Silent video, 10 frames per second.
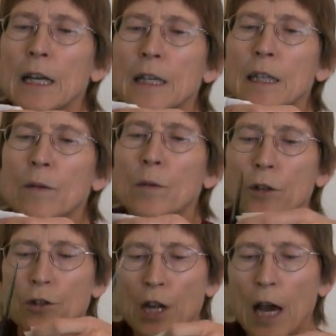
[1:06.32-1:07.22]
And then when
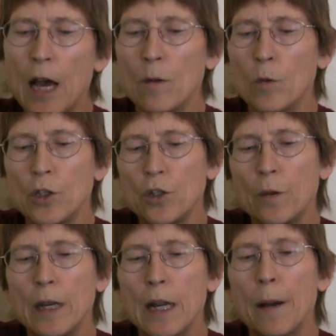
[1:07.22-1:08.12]
you're done, what you
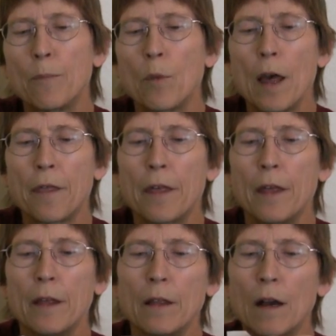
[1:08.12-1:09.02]
end up with
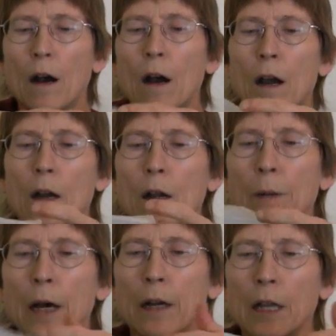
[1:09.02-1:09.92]
are
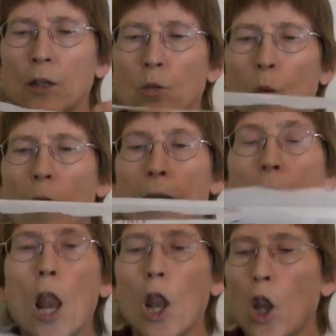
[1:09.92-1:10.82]
about an inch wide
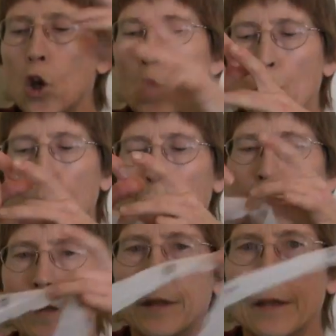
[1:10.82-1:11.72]
loop.
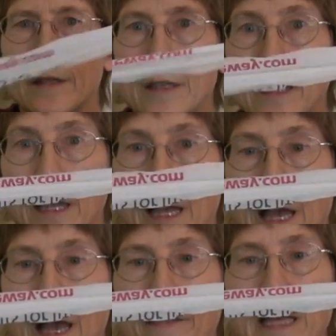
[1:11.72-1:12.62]

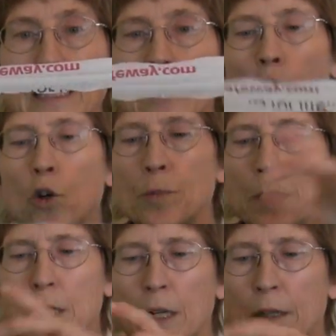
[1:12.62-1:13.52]
And these
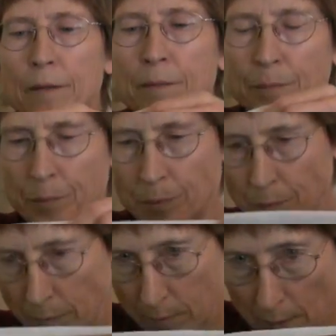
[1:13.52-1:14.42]
loops
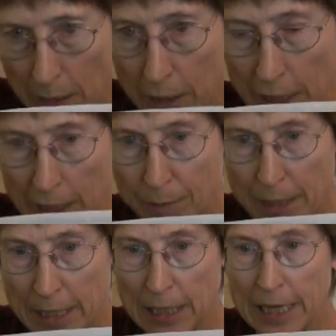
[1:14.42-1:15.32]
can
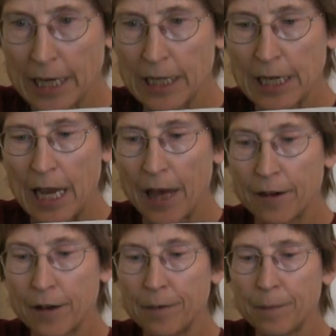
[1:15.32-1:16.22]
be linked
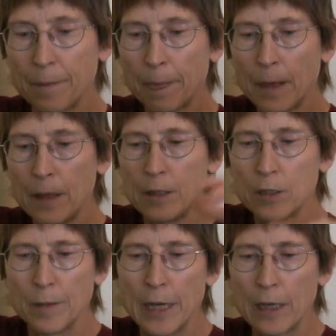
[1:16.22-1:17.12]
together
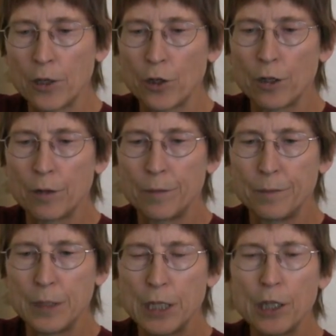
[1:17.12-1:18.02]
to make your
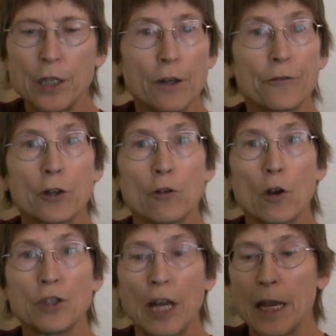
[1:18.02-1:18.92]
material for
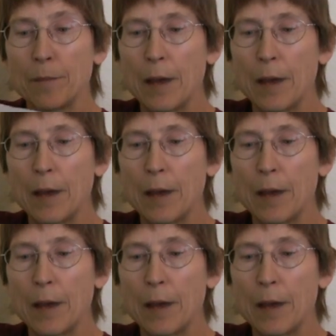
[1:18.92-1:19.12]
crocheting